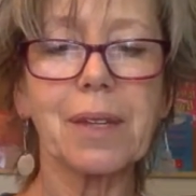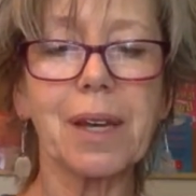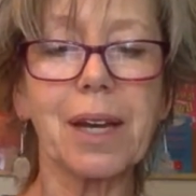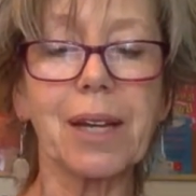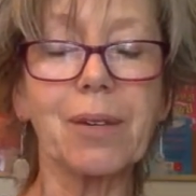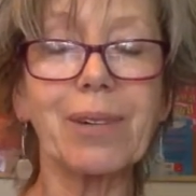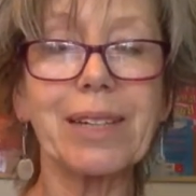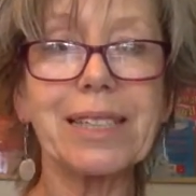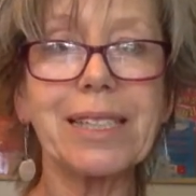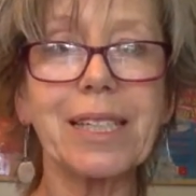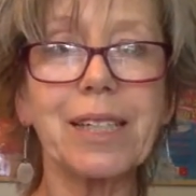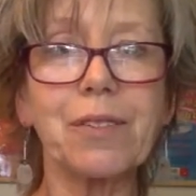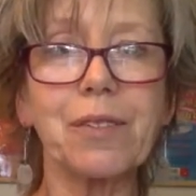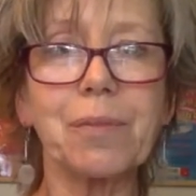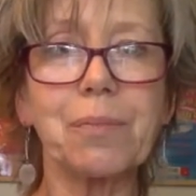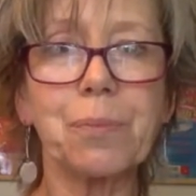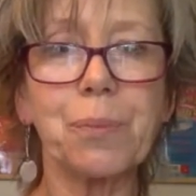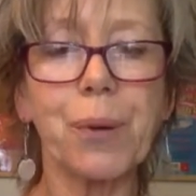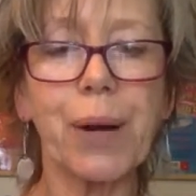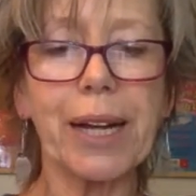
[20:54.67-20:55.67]
I went
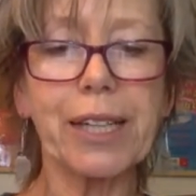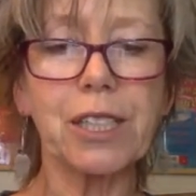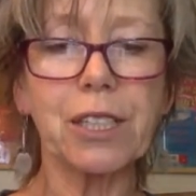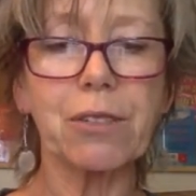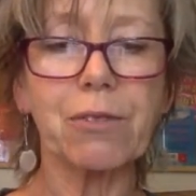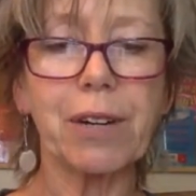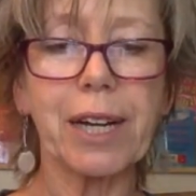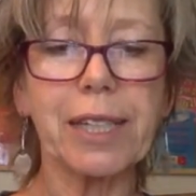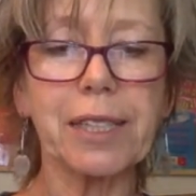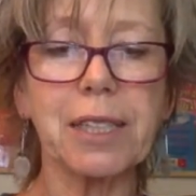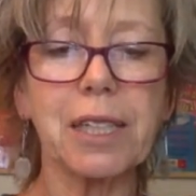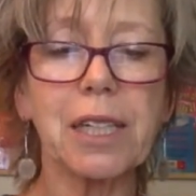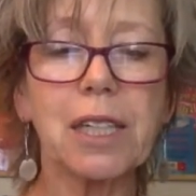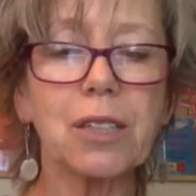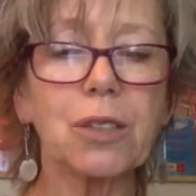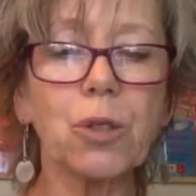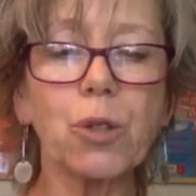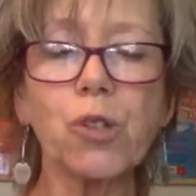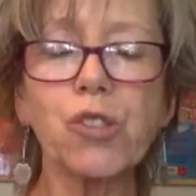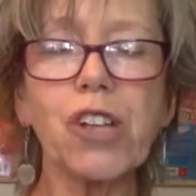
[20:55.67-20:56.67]
even brighter red.
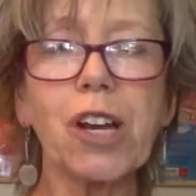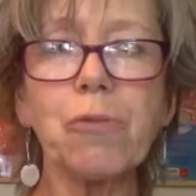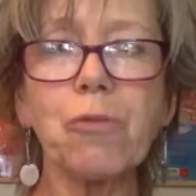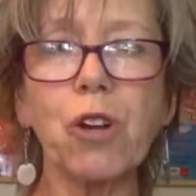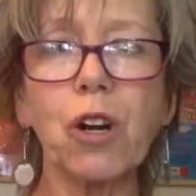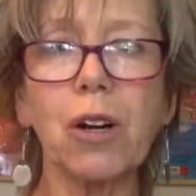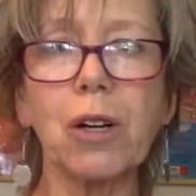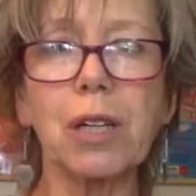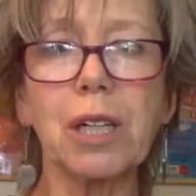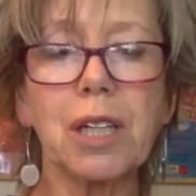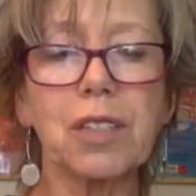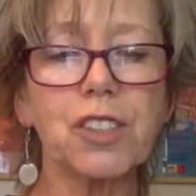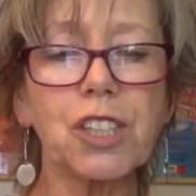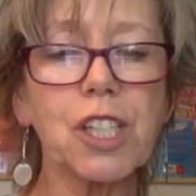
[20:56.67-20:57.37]
"Course I'm not.